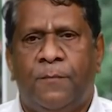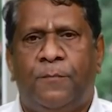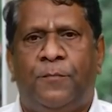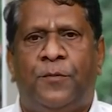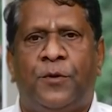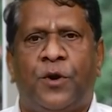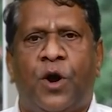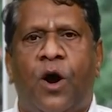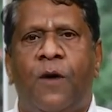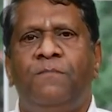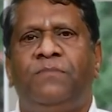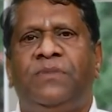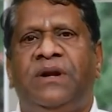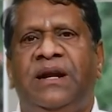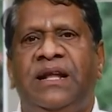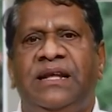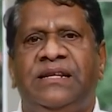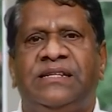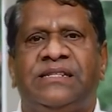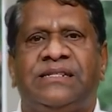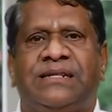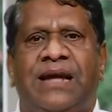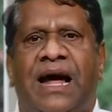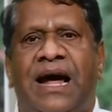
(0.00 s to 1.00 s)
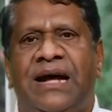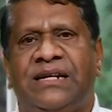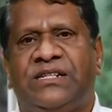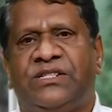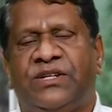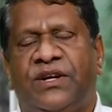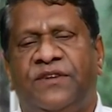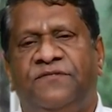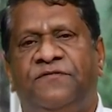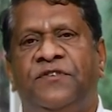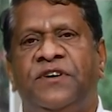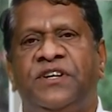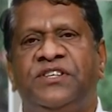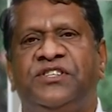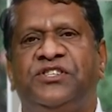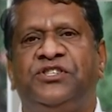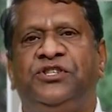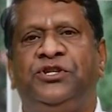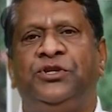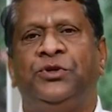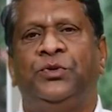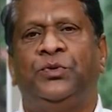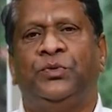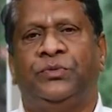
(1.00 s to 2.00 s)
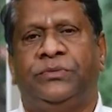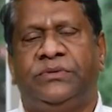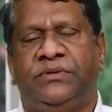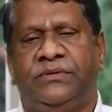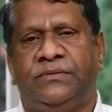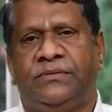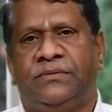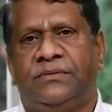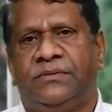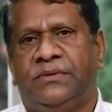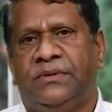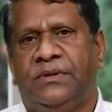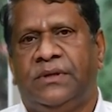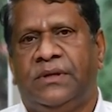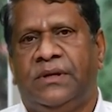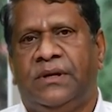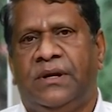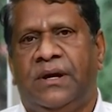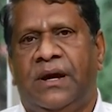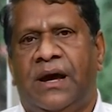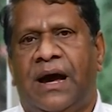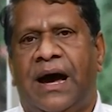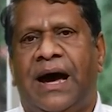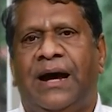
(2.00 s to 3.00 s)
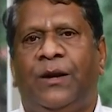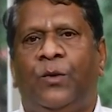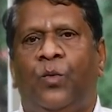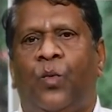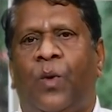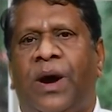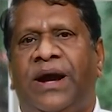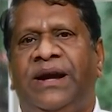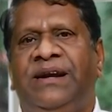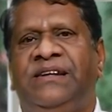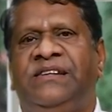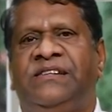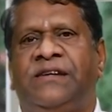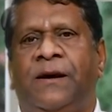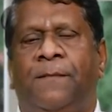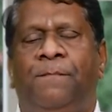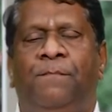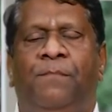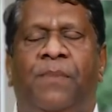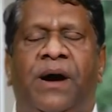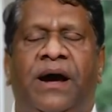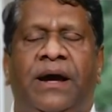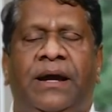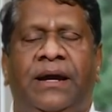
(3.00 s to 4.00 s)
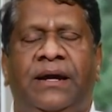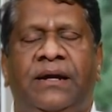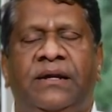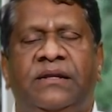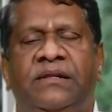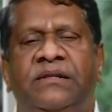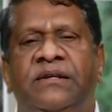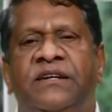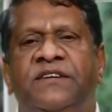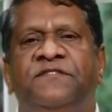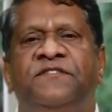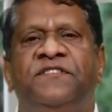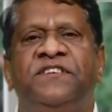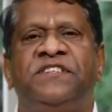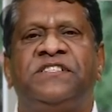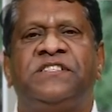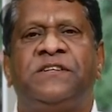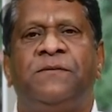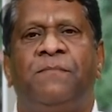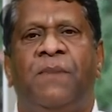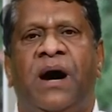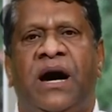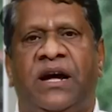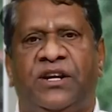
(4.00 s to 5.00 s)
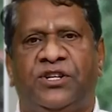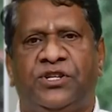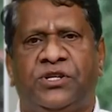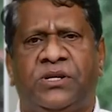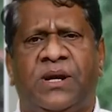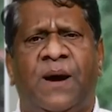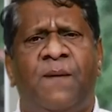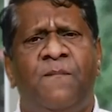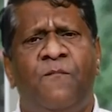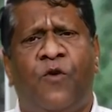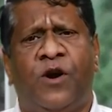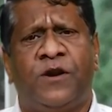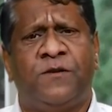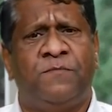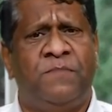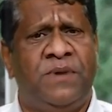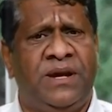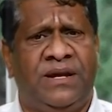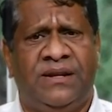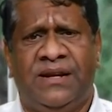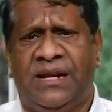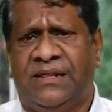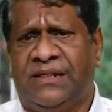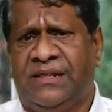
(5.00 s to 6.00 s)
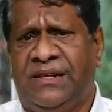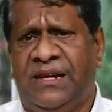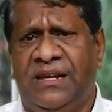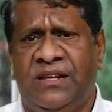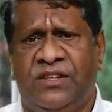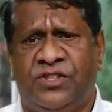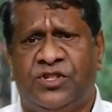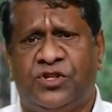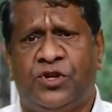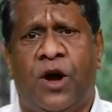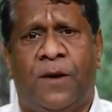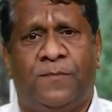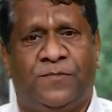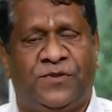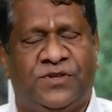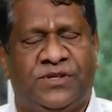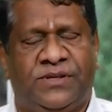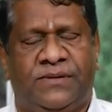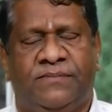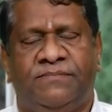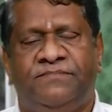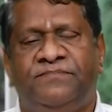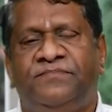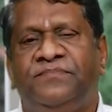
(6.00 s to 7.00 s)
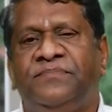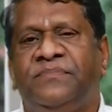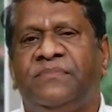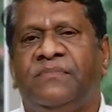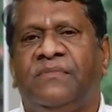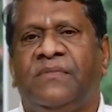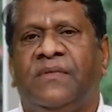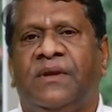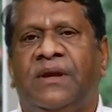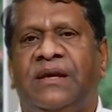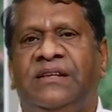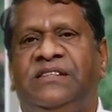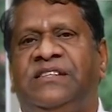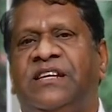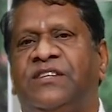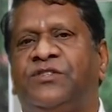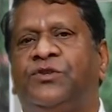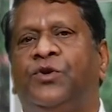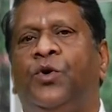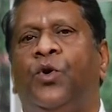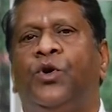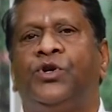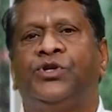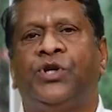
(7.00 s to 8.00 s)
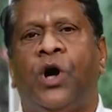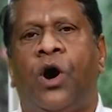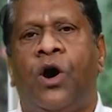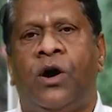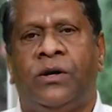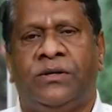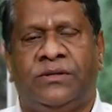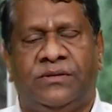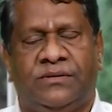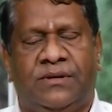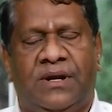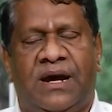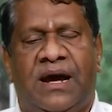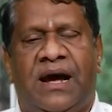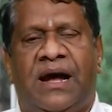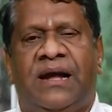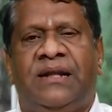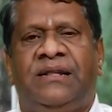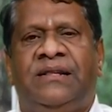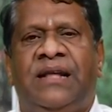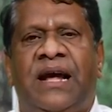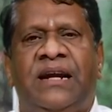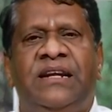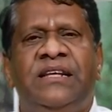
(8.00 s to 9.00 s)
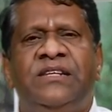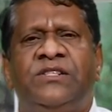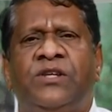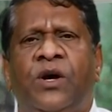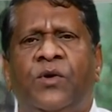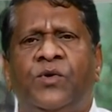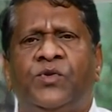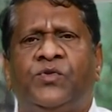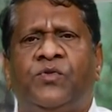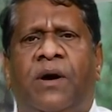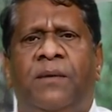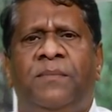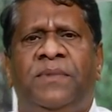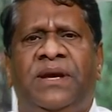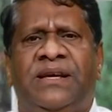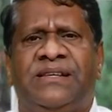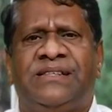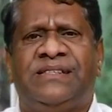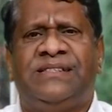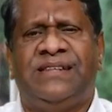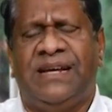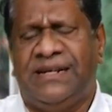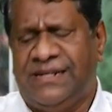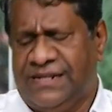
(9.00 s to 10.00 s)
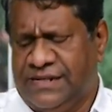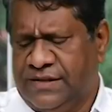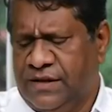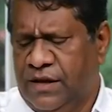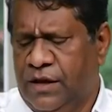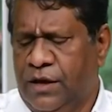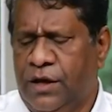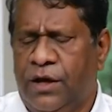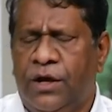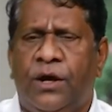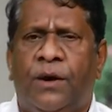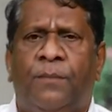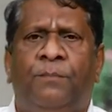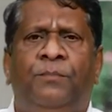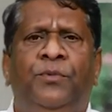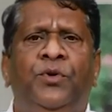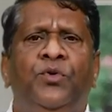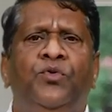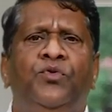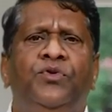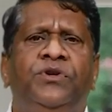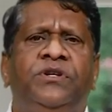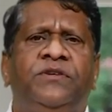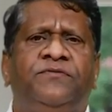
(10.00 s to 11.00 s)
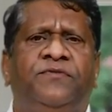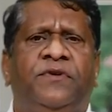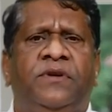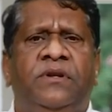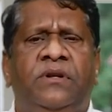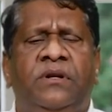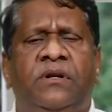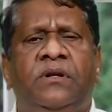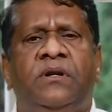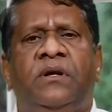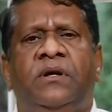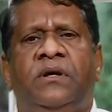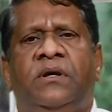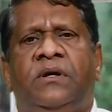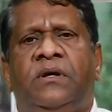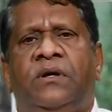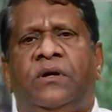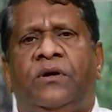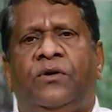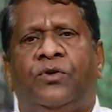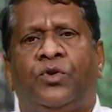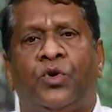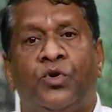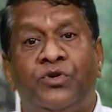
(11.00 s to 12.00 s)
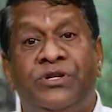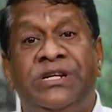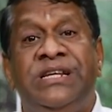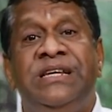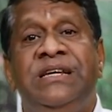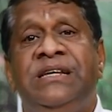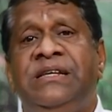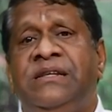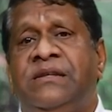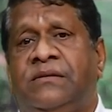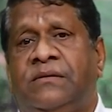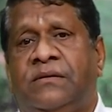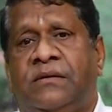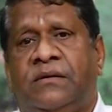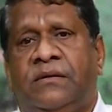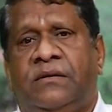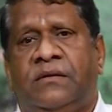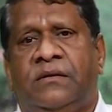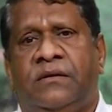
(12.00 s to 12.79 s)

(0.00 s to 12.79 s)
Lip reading: promptly starts on 1st June and winds up by 31st March. Come what may, nothing stops. It just goes on. And that is how Swami has set beautiful routine